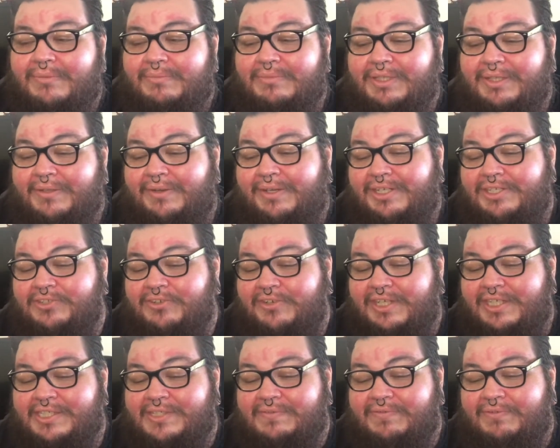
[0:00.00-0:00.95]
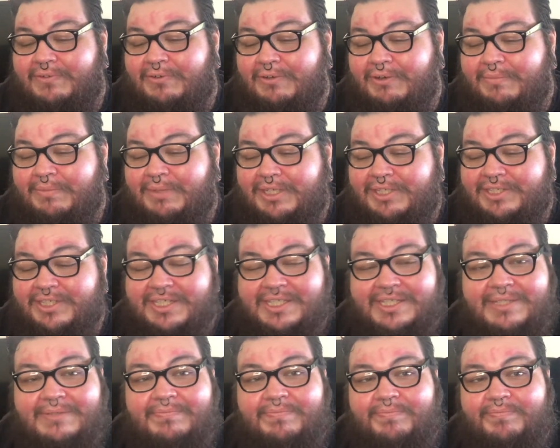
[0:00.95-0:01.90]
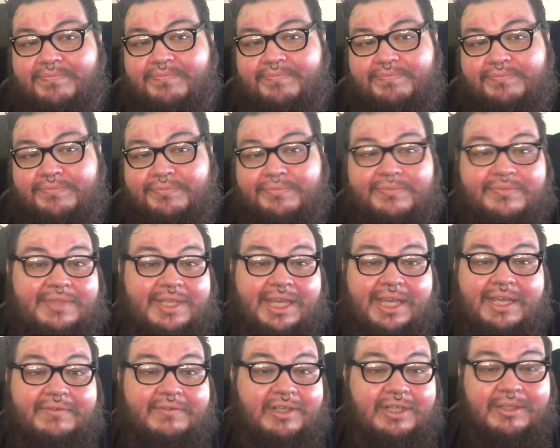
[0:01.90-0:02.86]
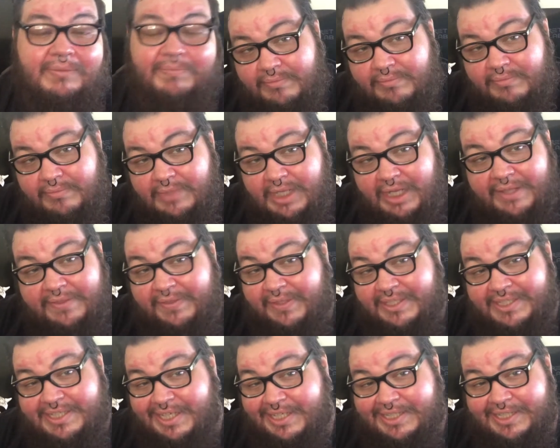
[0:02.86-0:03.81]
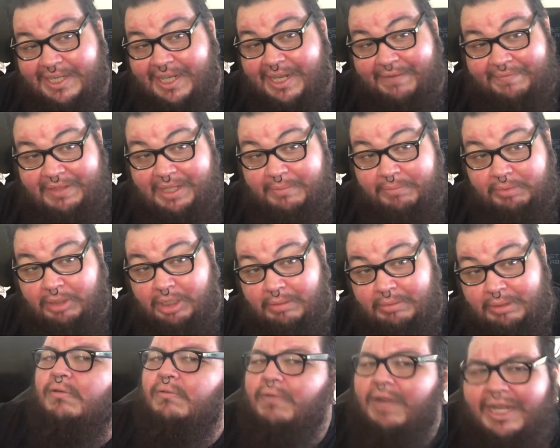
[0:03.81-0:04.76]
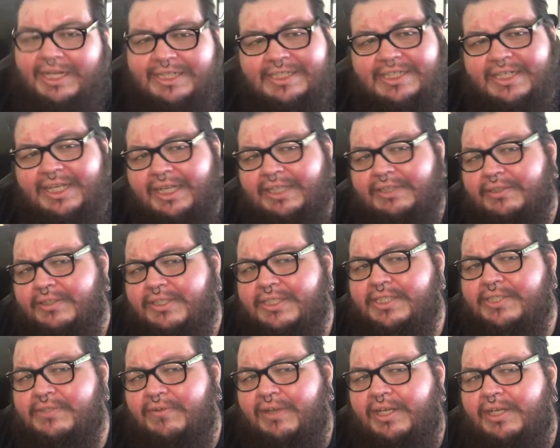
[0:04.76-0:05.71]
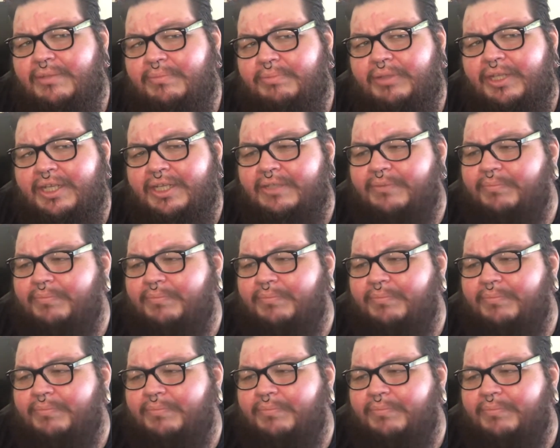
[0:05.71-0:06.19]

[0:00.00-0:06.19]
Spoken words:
Then when he transformed, he just gave up. This doesn't have that problem. Ractonite looks straight up like a